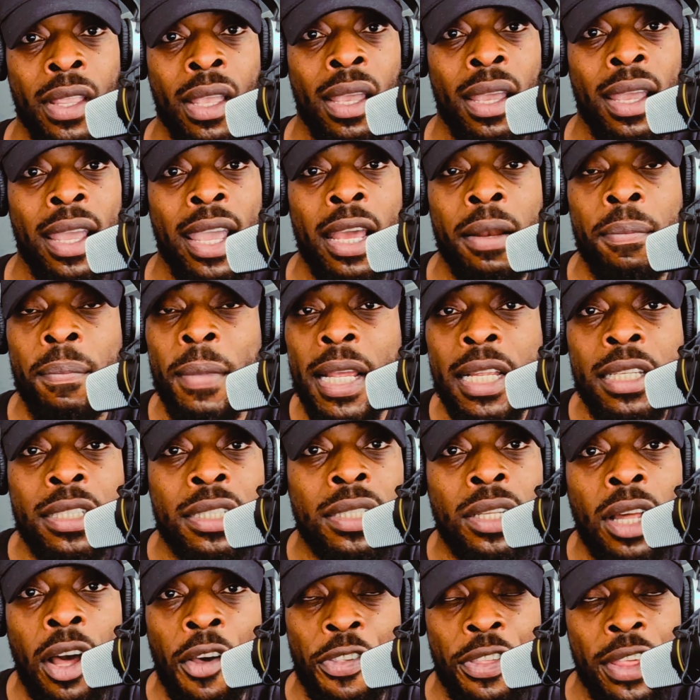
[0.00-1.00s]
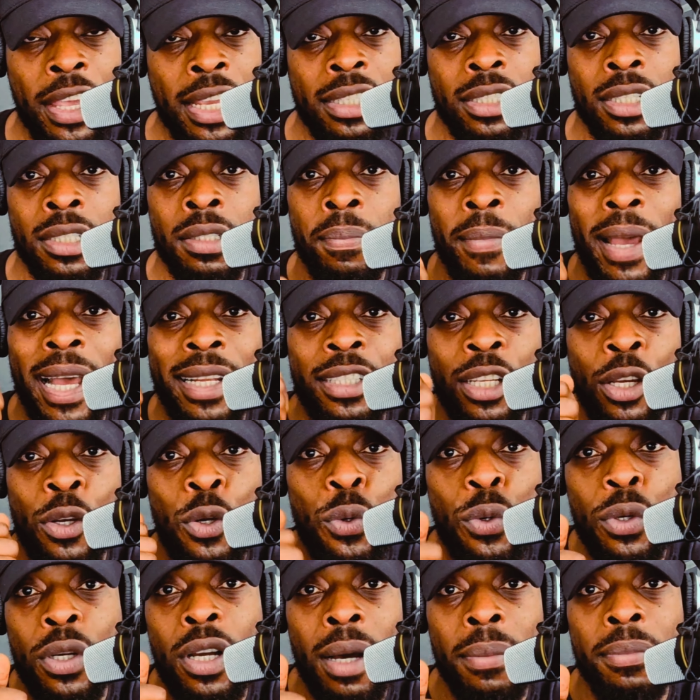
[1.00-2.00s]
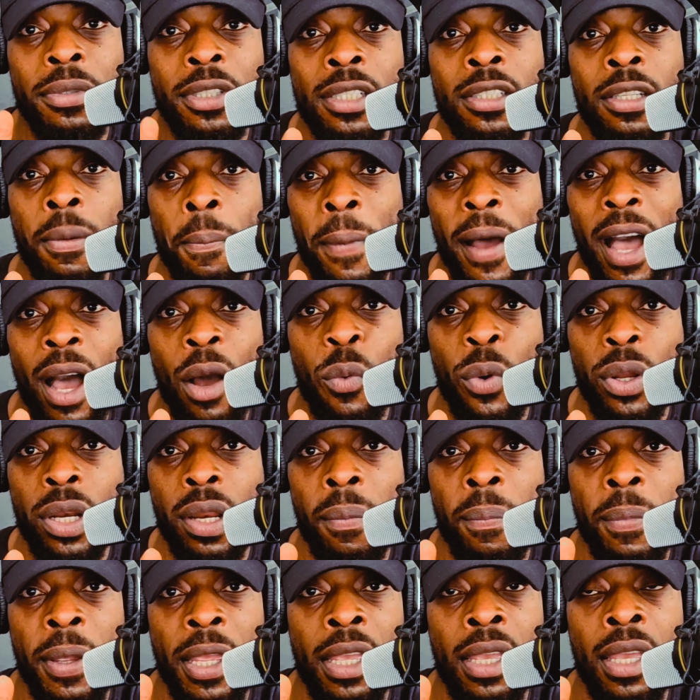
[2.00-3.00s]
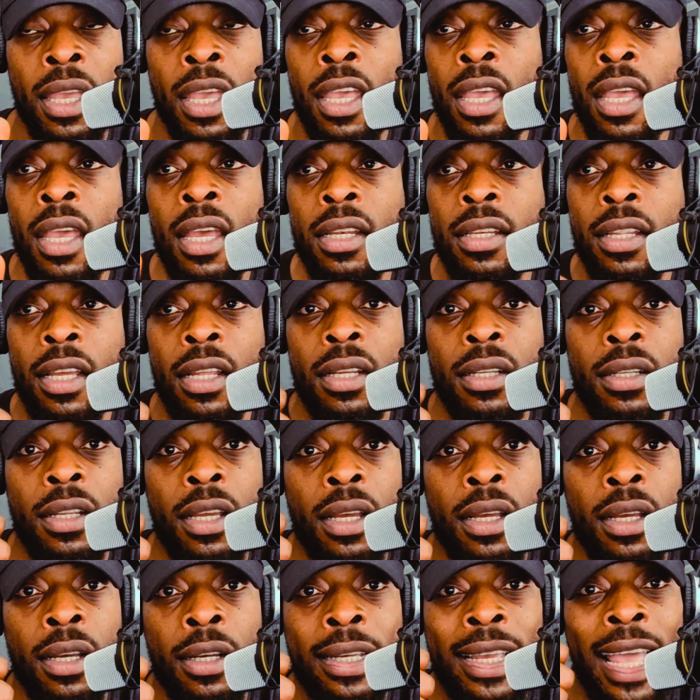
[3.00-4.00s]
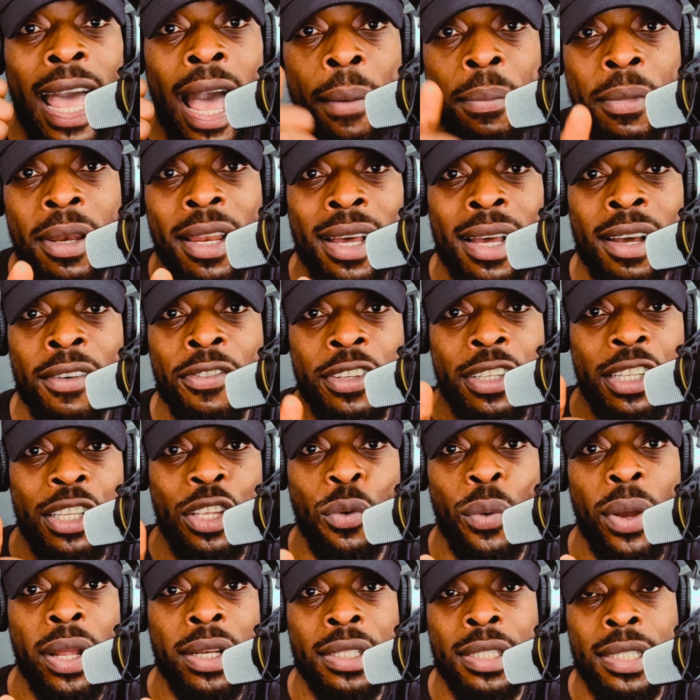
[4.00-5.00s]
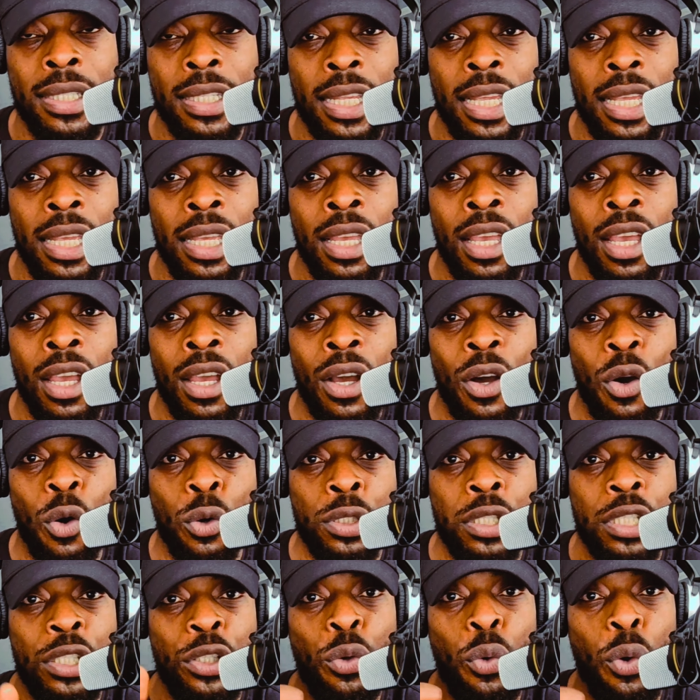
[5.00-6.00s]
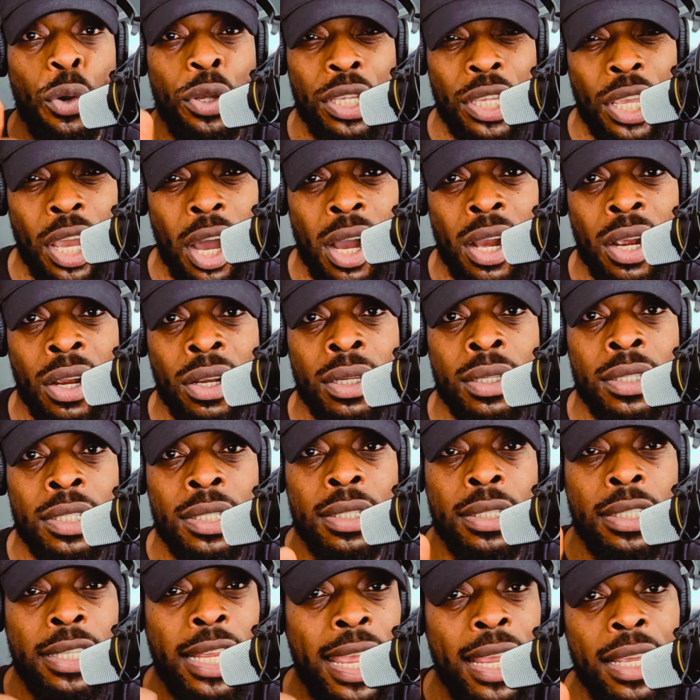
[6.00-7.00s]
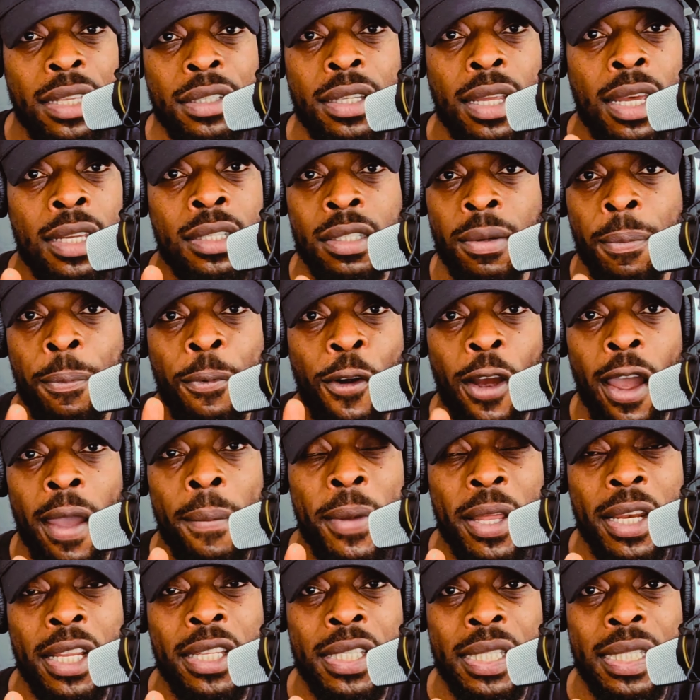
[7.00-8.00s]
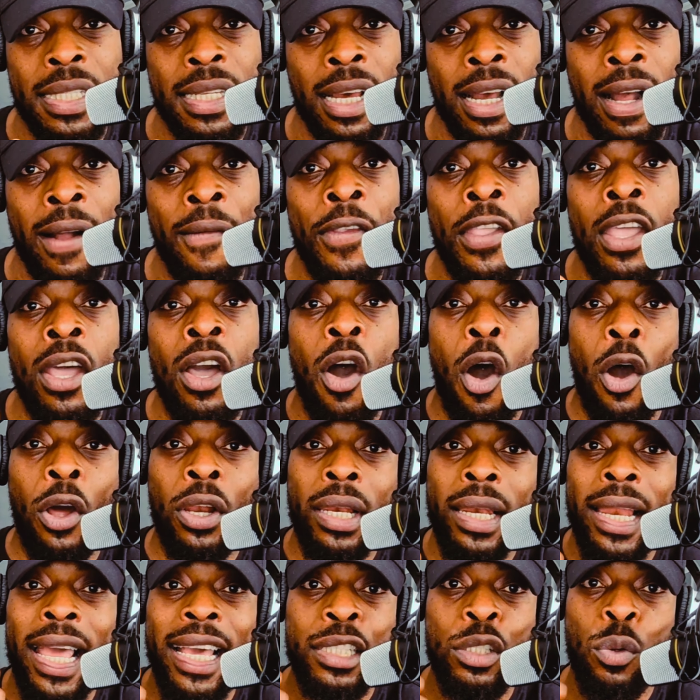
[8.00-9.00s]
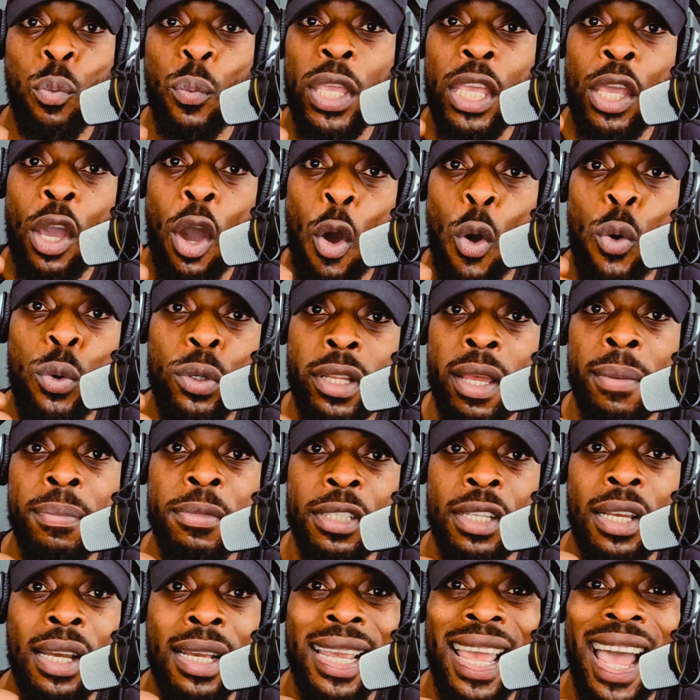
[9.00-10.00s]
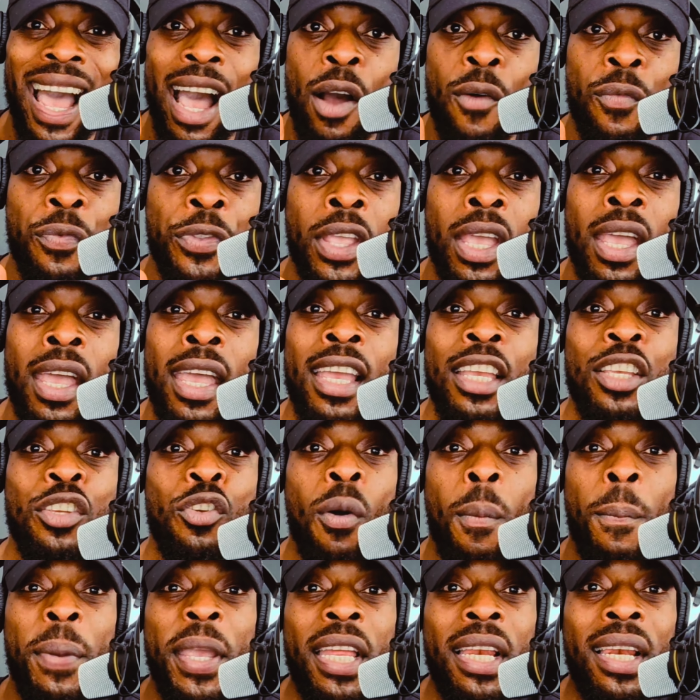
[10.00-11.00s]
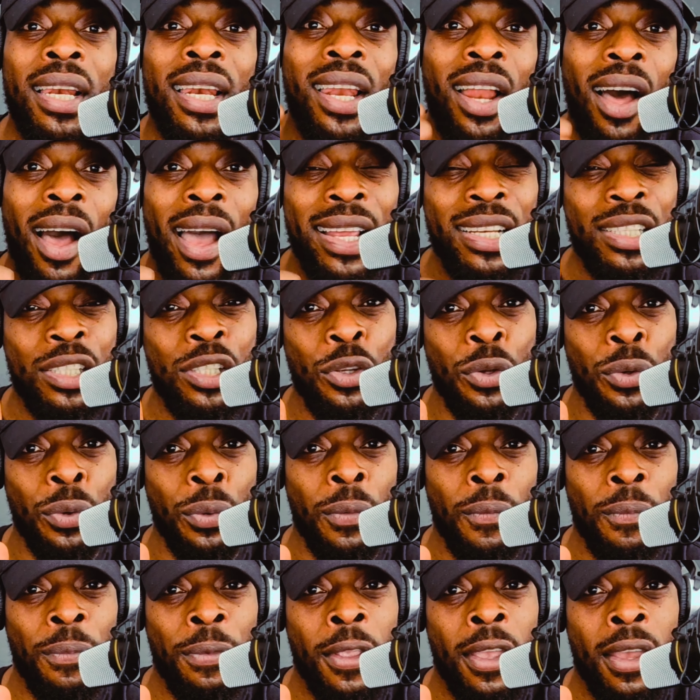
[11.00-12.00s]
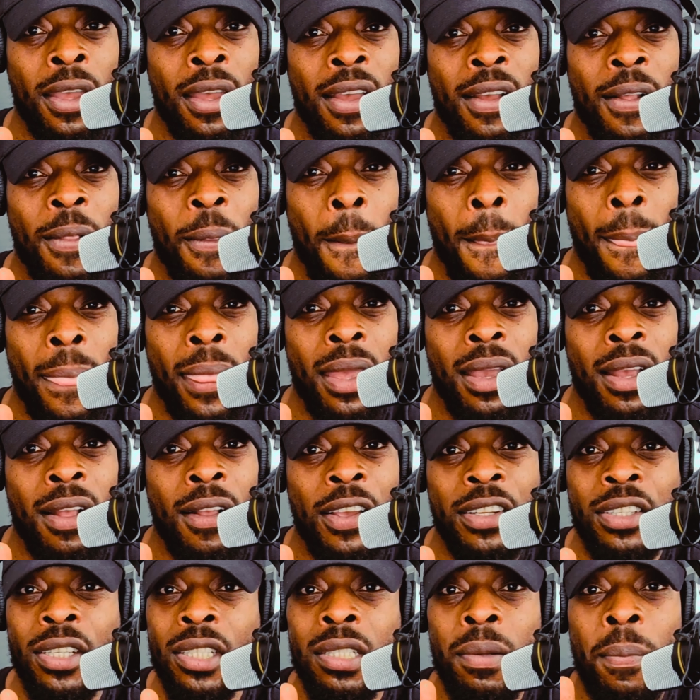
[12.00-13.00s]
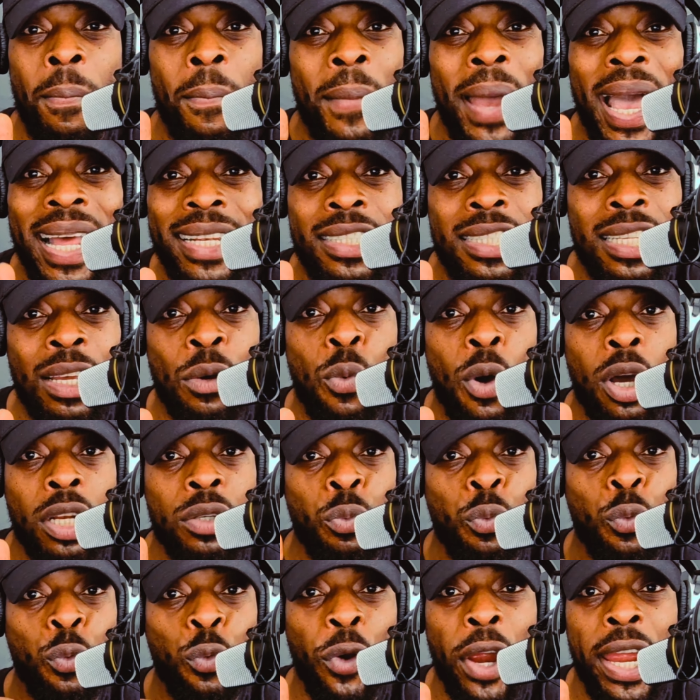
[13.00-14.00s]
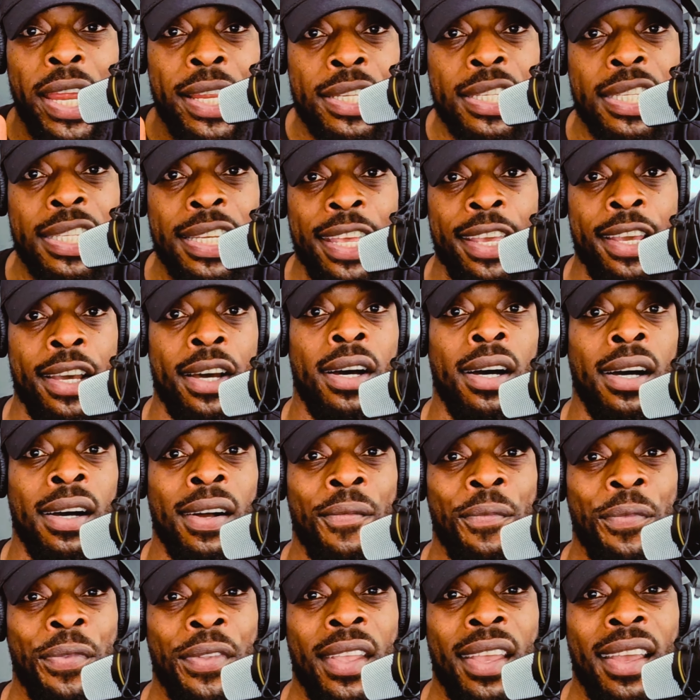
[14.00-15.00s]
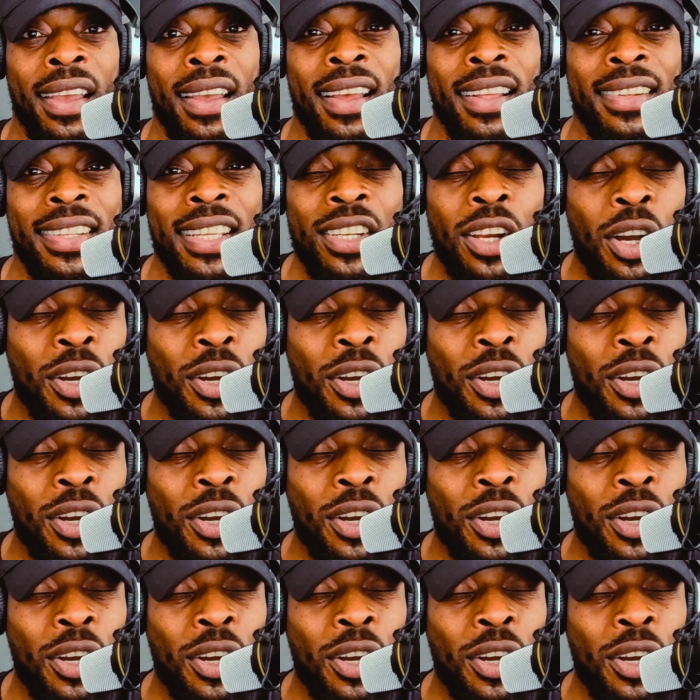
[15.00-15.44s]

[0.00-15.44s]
It means nothing. It doesn't matter who comes into power, whether it be the Kamala for the UNC or Stuart Young stays as the prime minister. Unless we hold them to account, you're being lied to. It doesn't matter what race they are. They're not